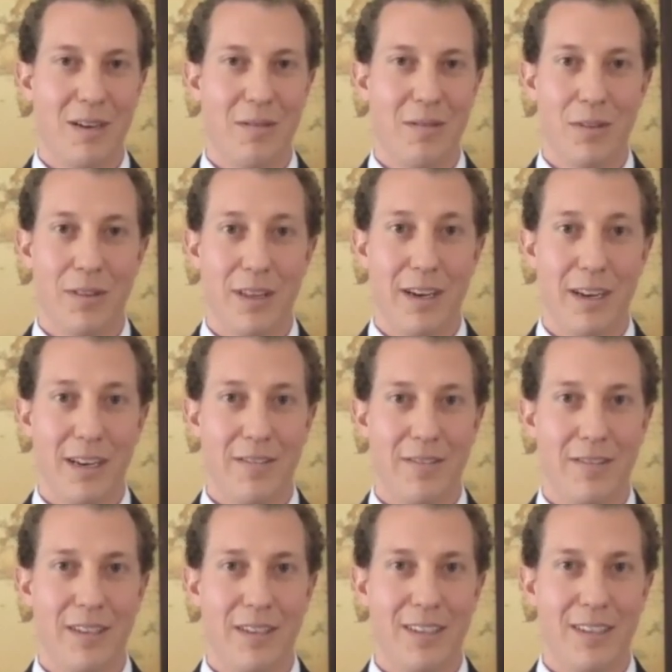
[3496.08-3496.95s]
any
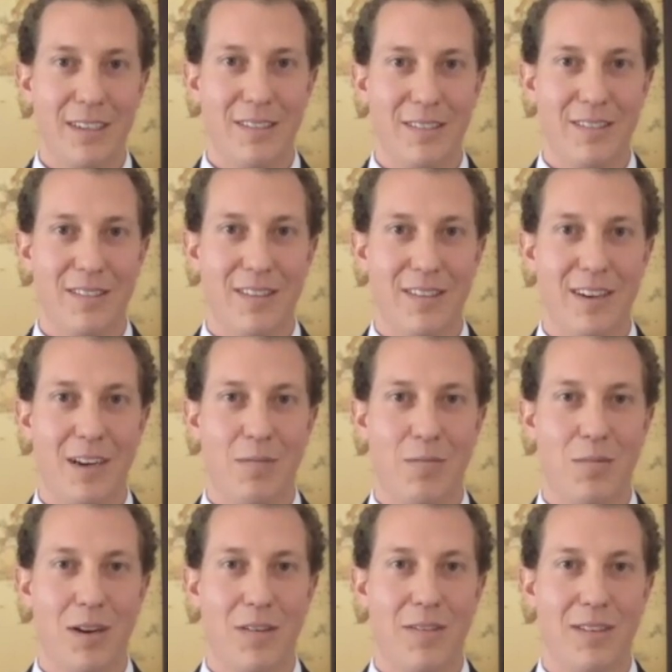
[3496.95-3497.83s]
of the
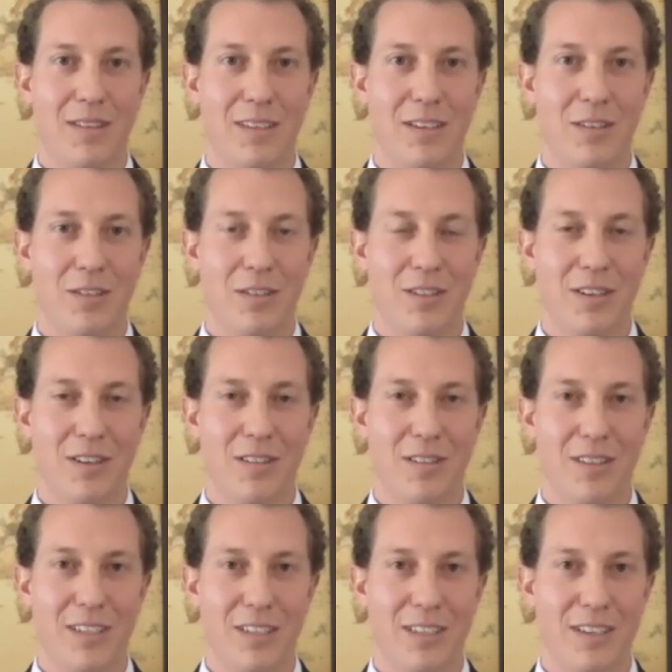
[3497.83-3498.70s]
nonprofit leaders that are
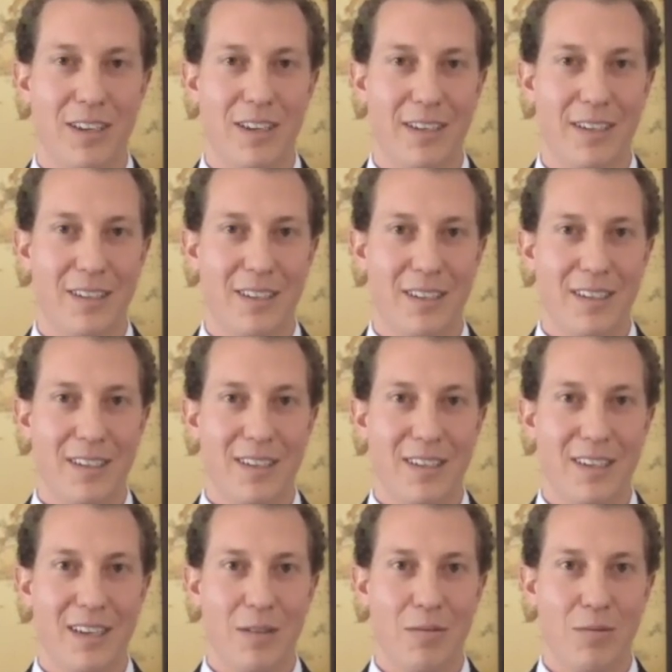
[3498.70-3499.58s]
listening.
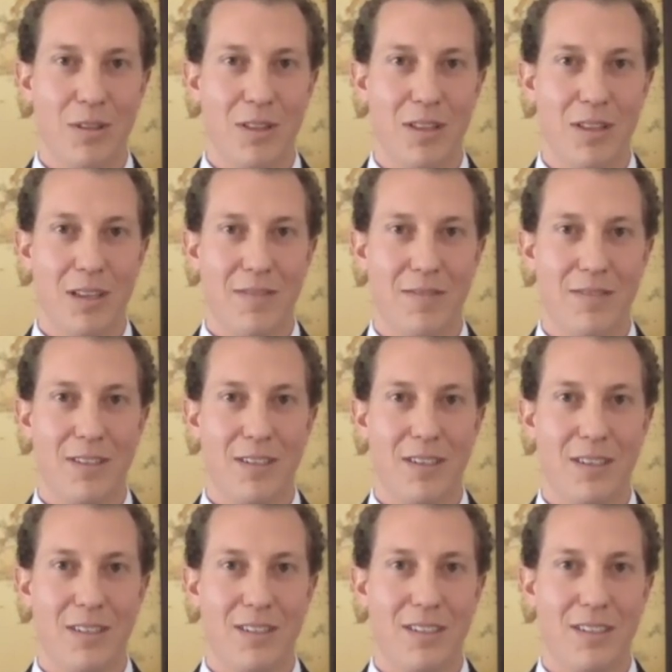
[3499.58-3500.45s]
Would love
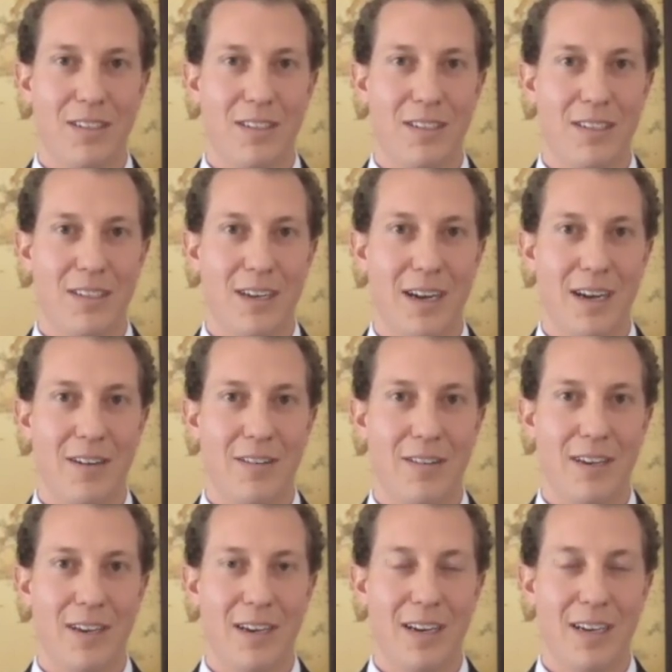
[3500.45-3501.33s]
to sit
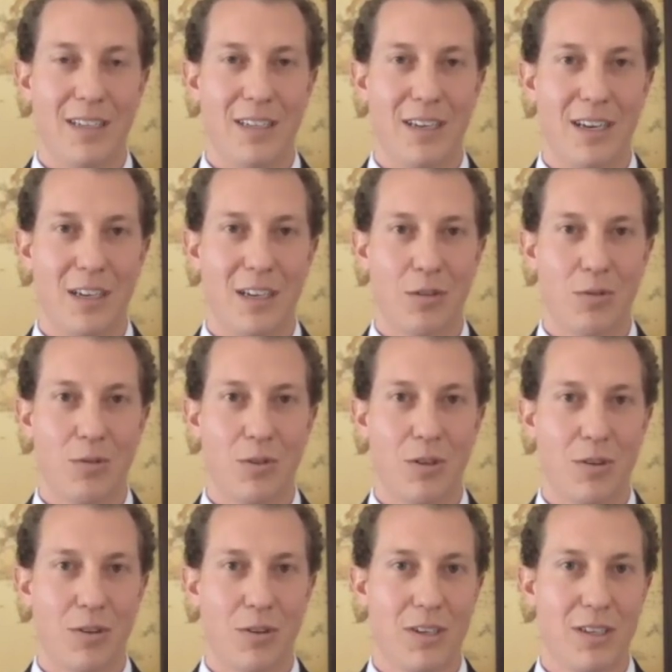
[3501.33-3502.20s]
down and talk through
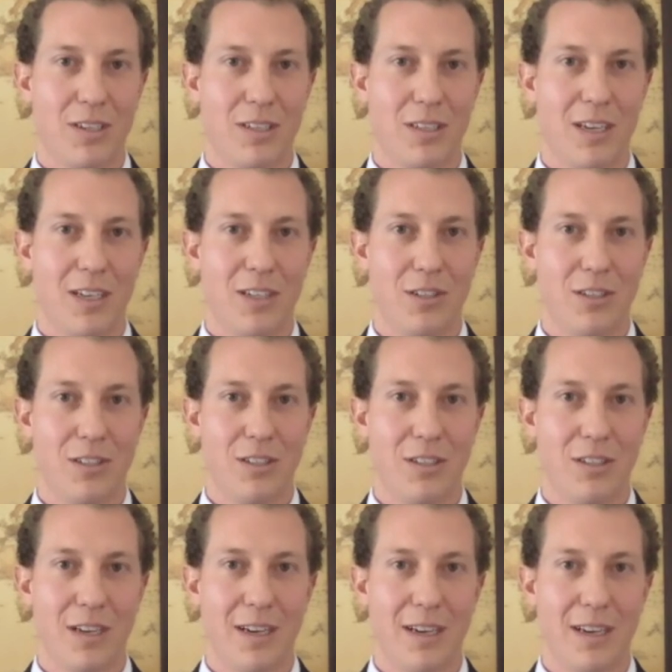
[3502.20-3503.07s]
your
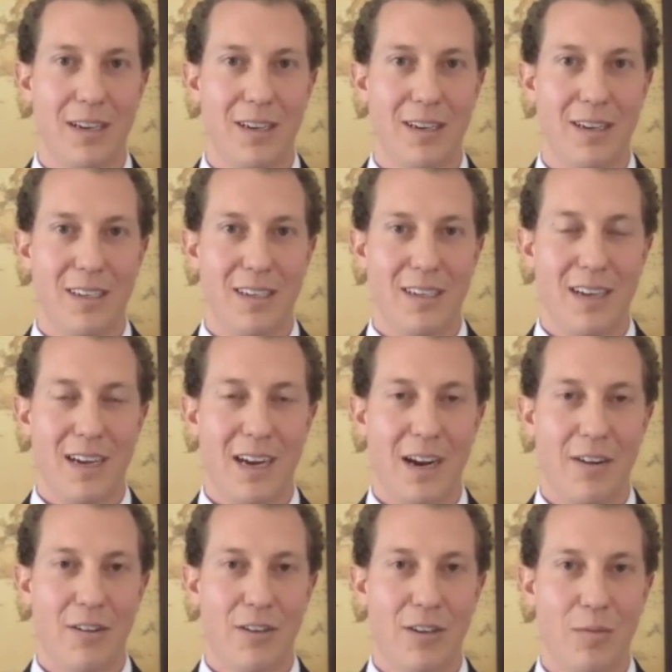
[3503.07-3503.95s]
organizations and
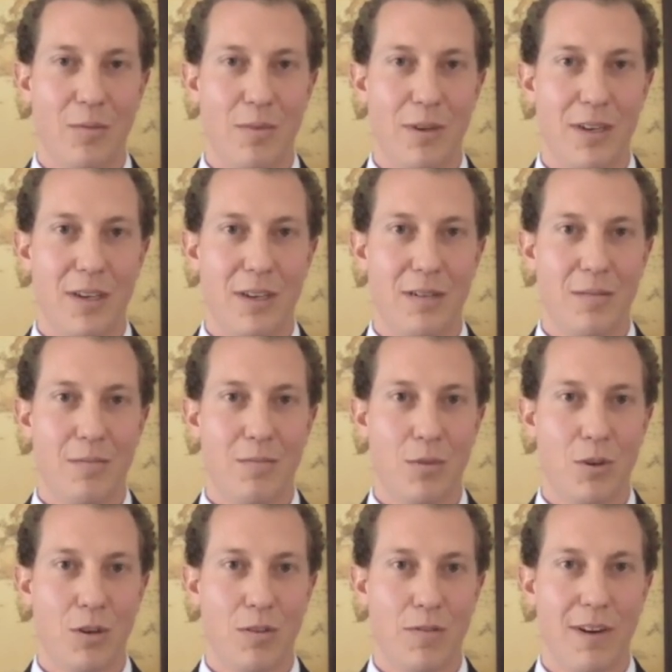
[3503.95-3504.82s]
how you can be
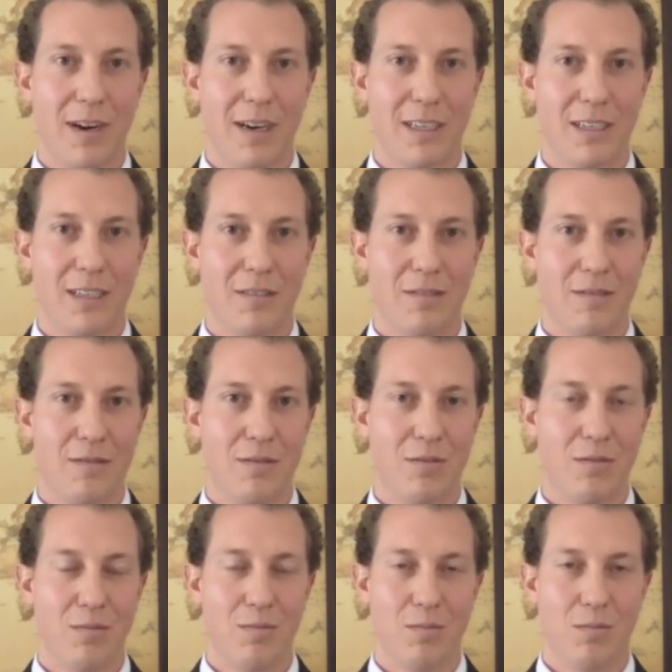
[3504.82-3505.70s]
more effective,
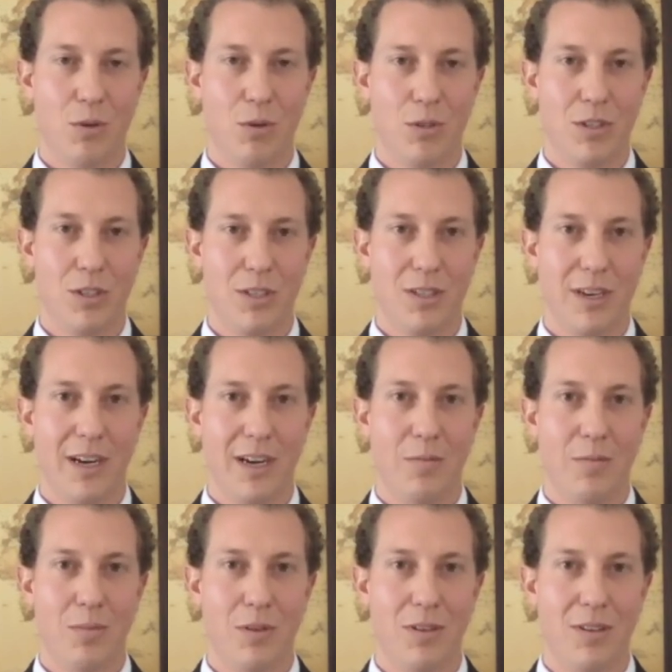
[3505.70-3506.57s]
more
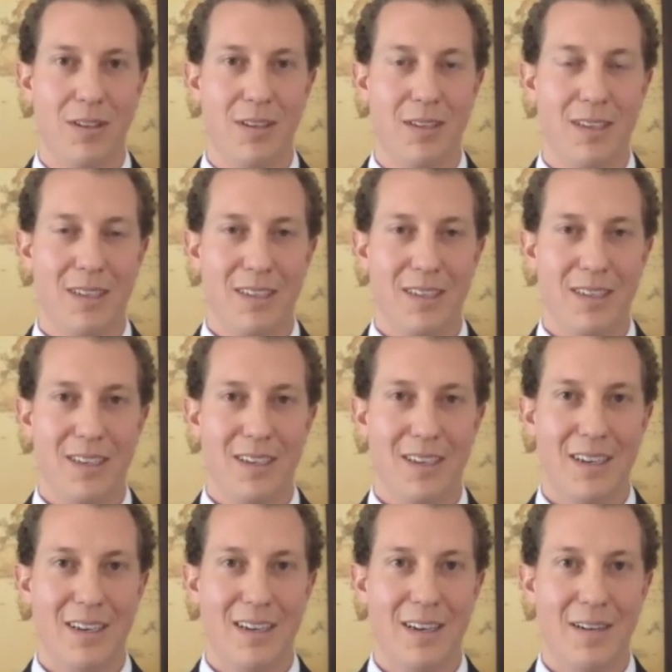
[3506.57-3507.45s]
sustainable,
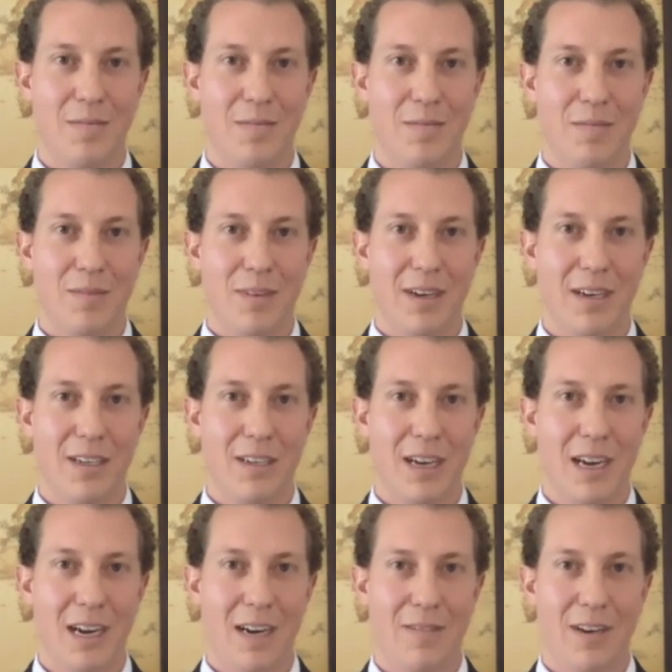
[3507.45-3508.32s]

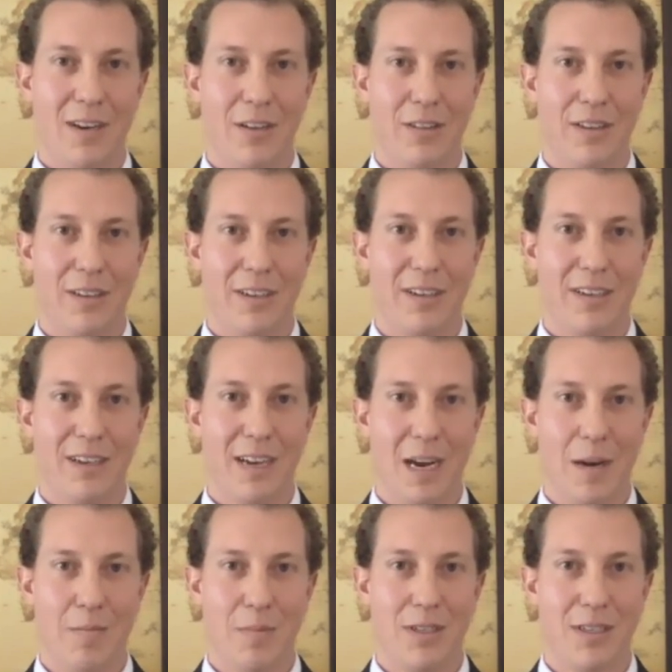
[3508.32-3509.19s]
and have healthy,
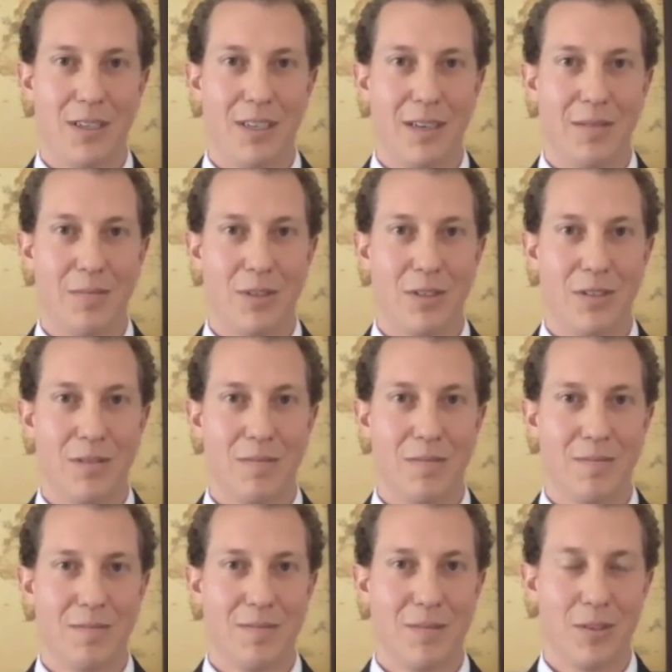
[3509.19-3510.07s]
happy teams.
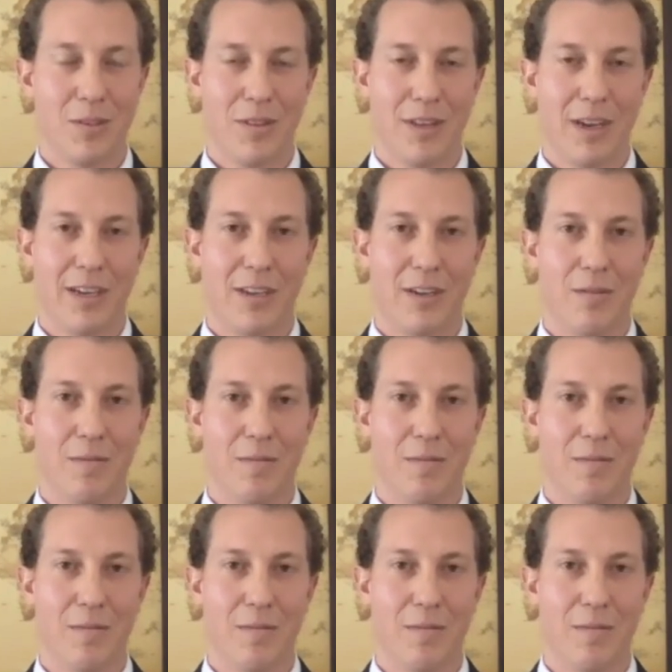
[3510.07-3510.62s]
So thank you.